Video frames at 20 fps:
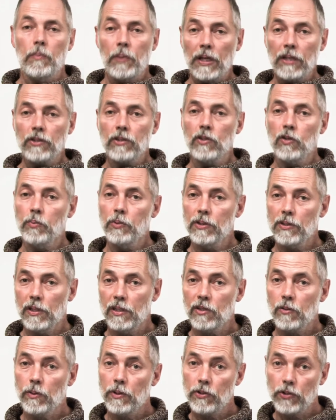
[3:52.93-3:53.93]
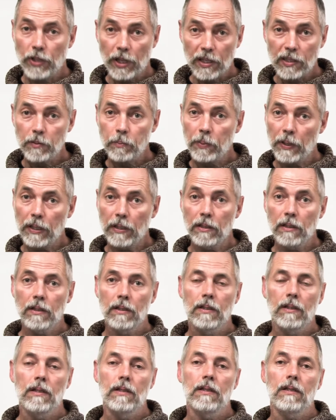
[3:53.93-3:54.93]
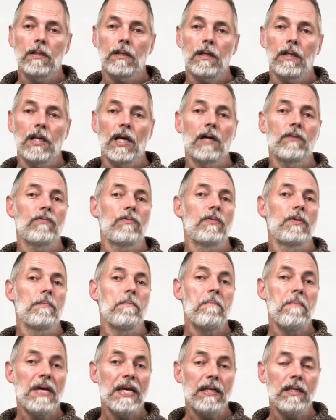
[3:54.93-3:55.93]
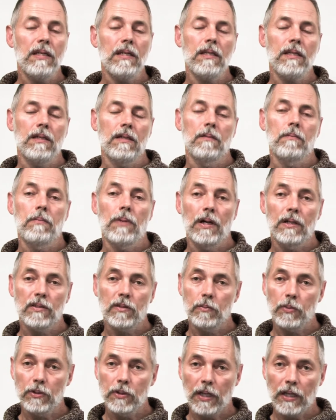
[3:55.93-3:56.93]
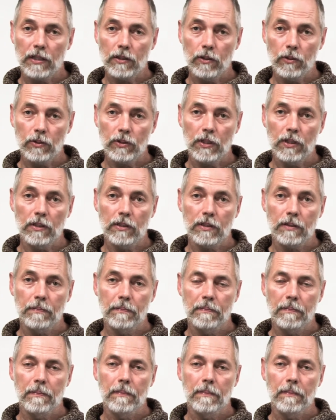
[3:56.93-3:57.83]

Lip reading: the patient who presents with chest pain can have many possible diagnoses.